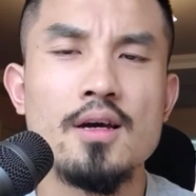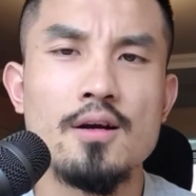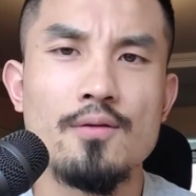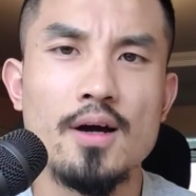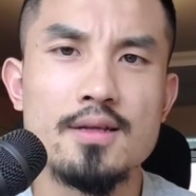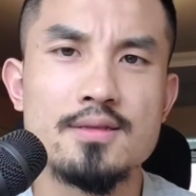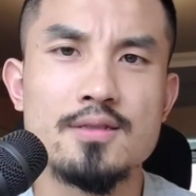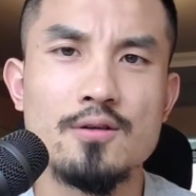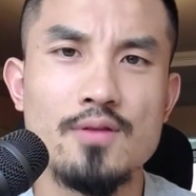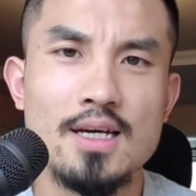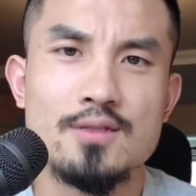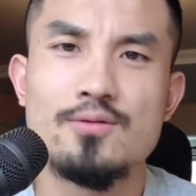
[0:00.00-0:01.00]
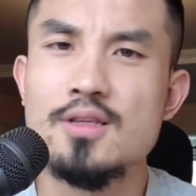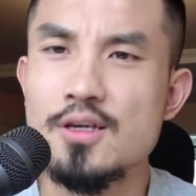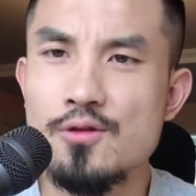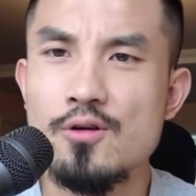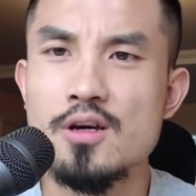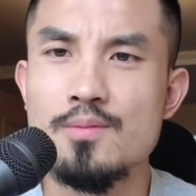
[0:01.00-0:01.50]
right? So that's really
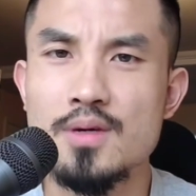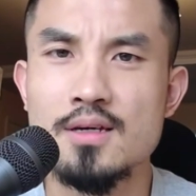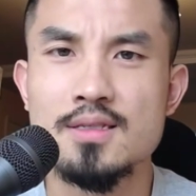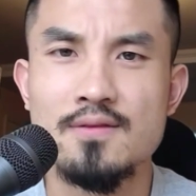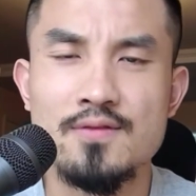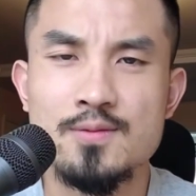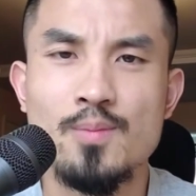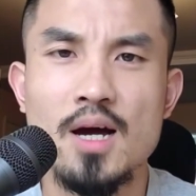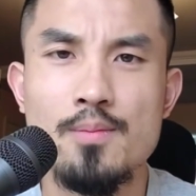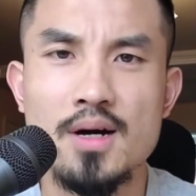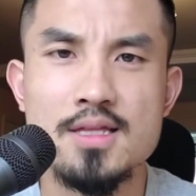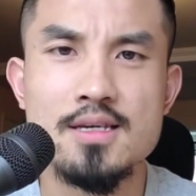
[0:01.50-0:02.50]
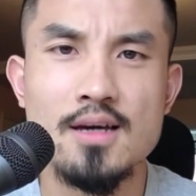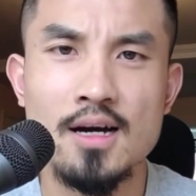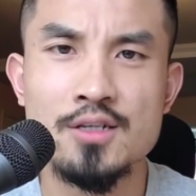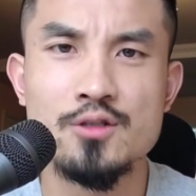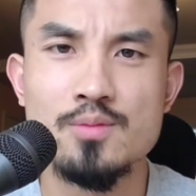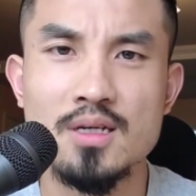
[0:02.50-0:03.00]
annoying because if it's my money, I
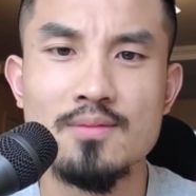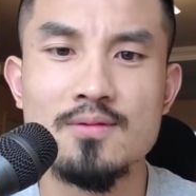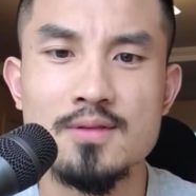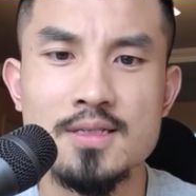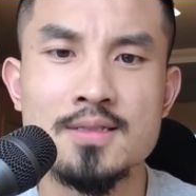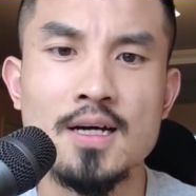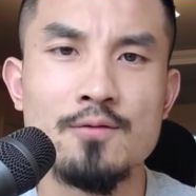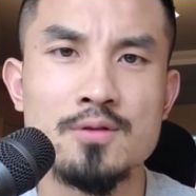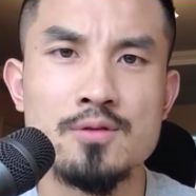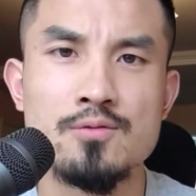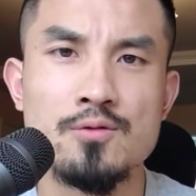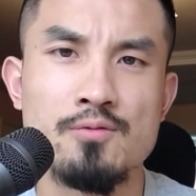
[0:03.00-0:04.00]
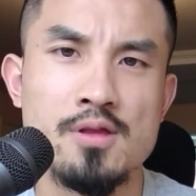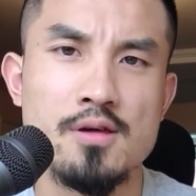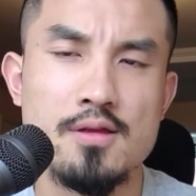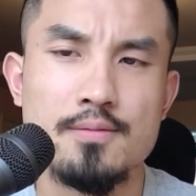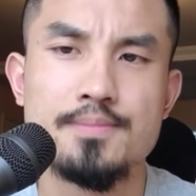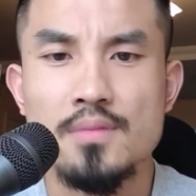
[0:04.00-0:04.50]
should be able to decide what to do with it.